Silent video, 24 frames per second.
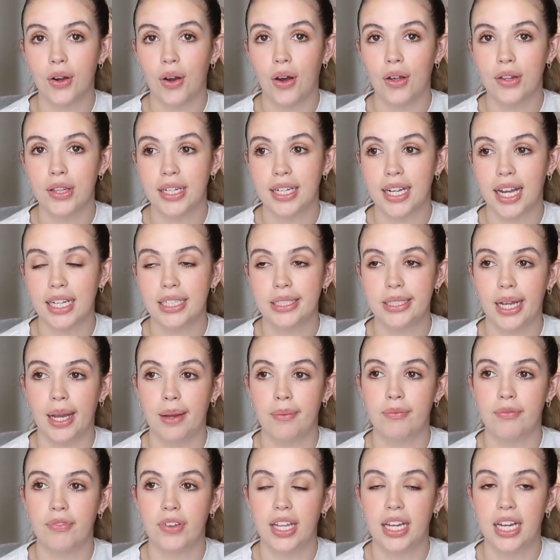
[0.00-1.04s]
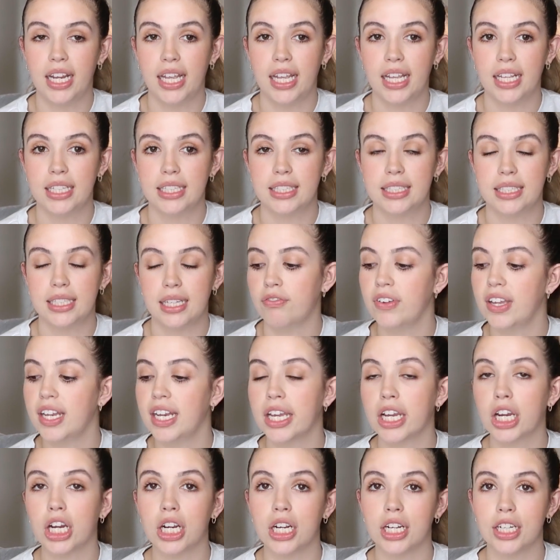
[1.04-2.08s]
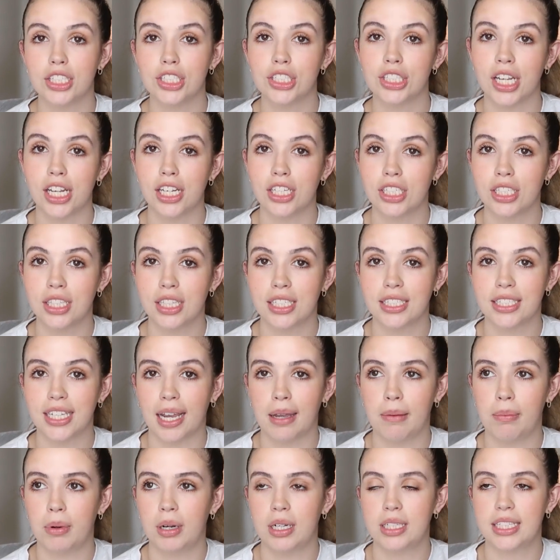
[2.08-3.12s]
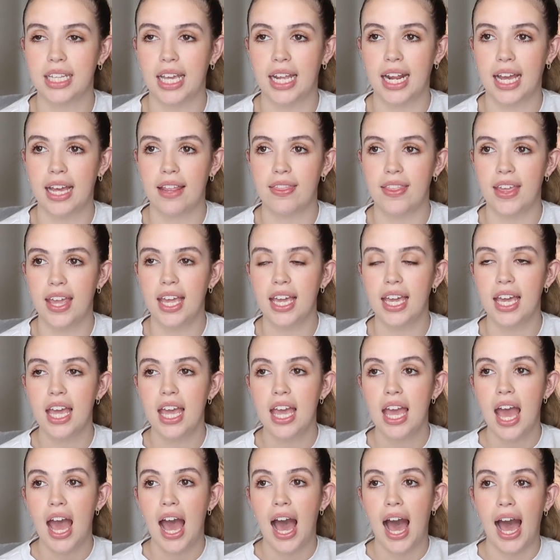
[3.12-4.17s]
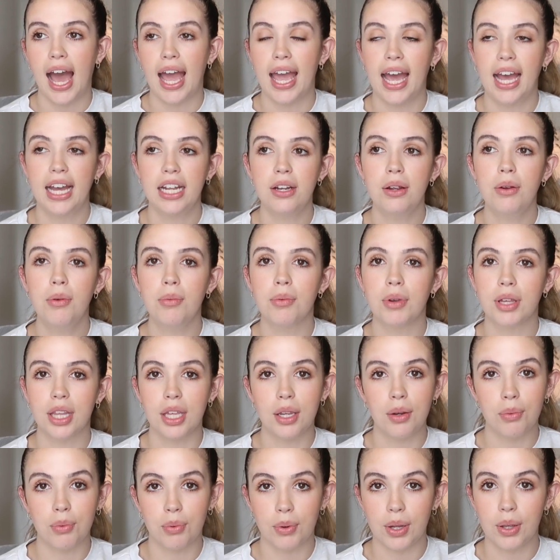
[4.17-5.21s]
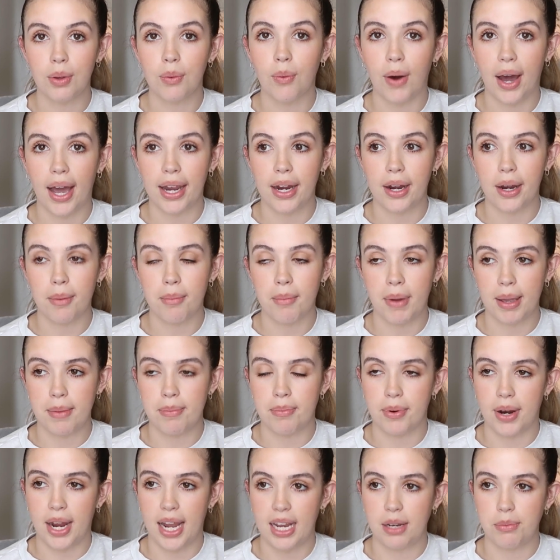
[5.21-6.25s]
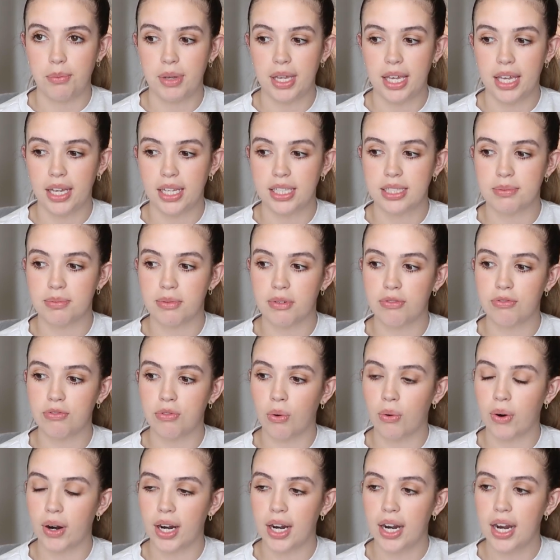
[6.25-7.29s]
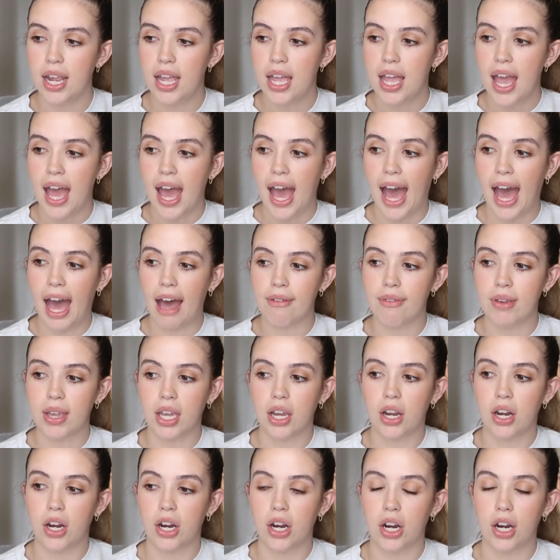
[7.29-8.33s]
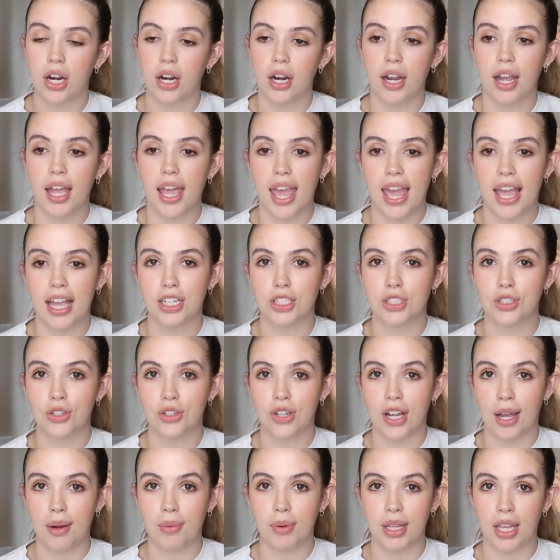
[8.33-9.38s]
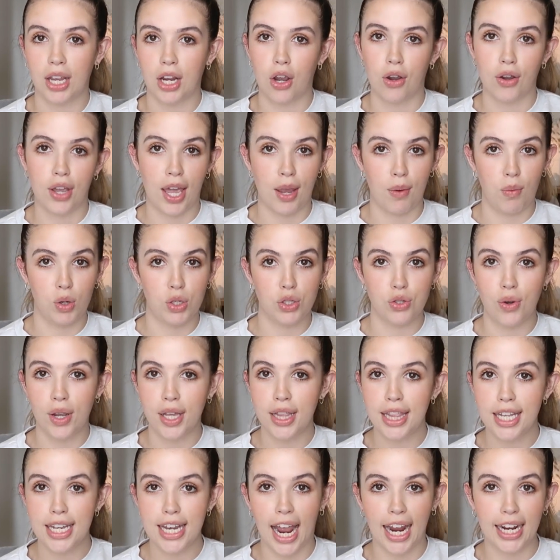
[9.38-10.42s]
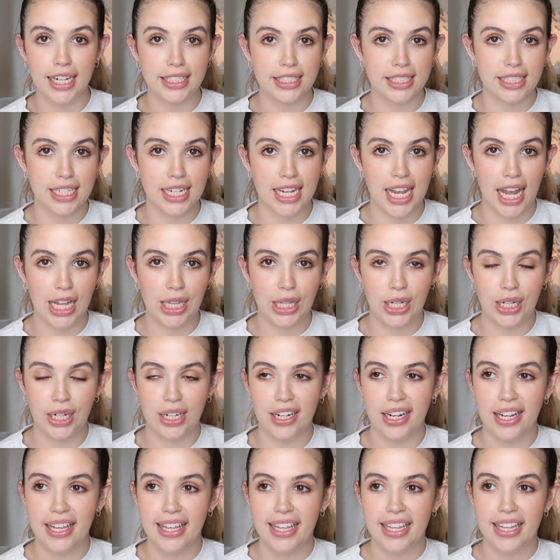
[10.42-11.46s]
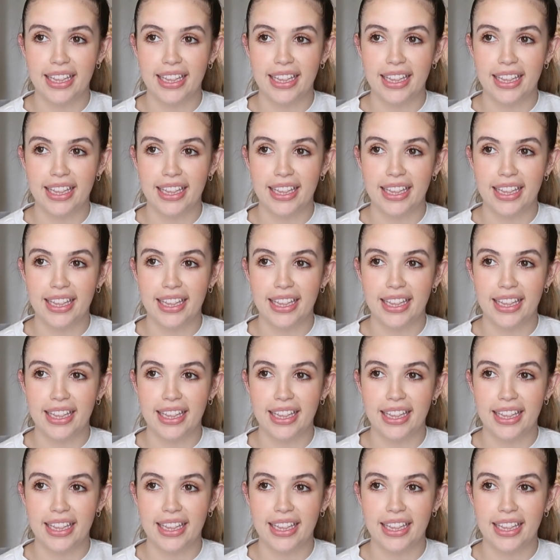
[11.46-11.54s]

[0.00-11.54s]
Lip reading: for all the nighttime feedings, feeding her and changing the diapers, and I think I had to really rewire my brain, because before having her, Andrew and I were like, okay, we're doing the nights together.